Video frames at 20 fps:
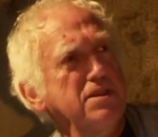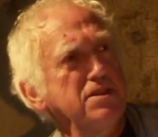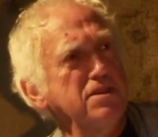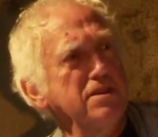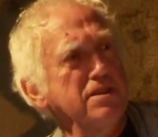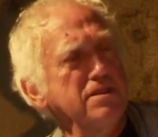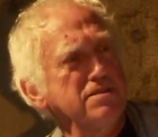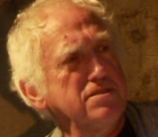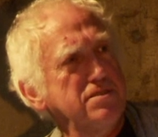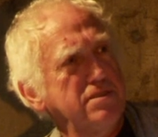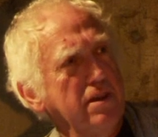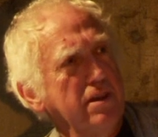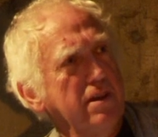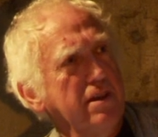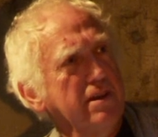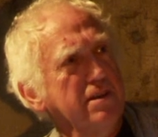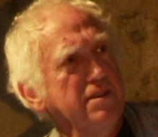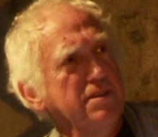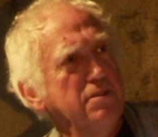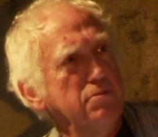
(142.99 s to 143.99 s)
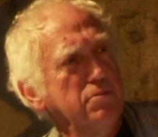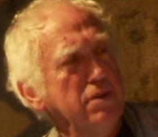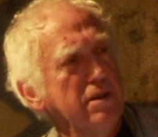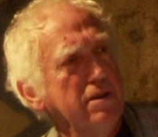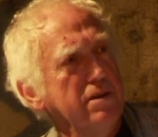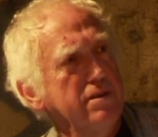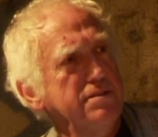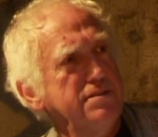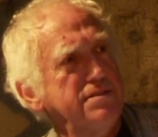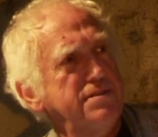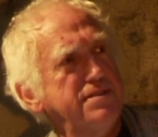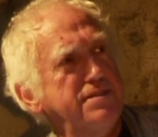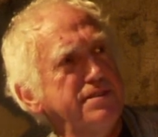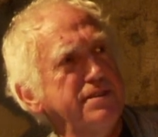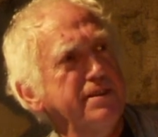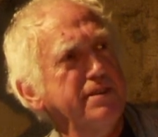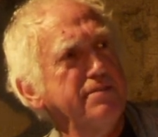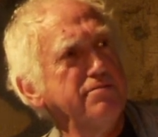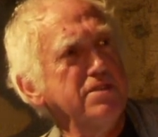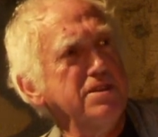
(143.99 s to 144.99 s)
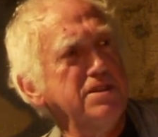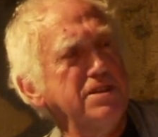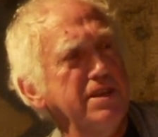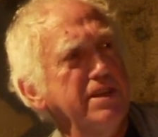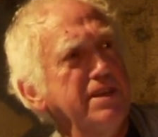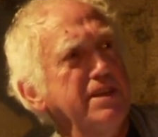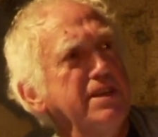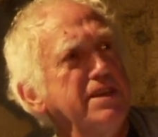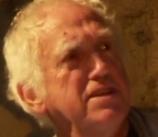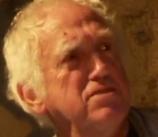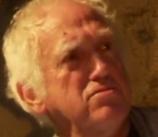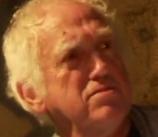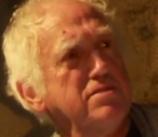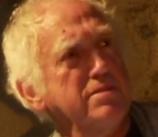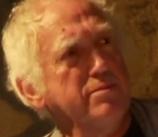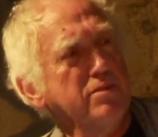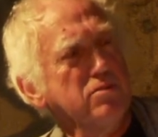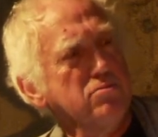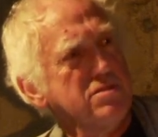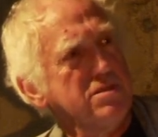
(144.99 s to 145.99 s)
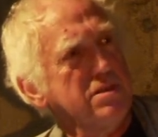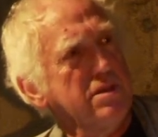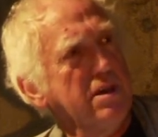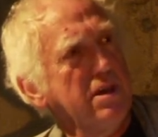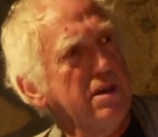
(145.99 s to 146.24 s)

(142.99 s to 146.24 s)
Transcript: Indians dying on the roads every 10 years or something was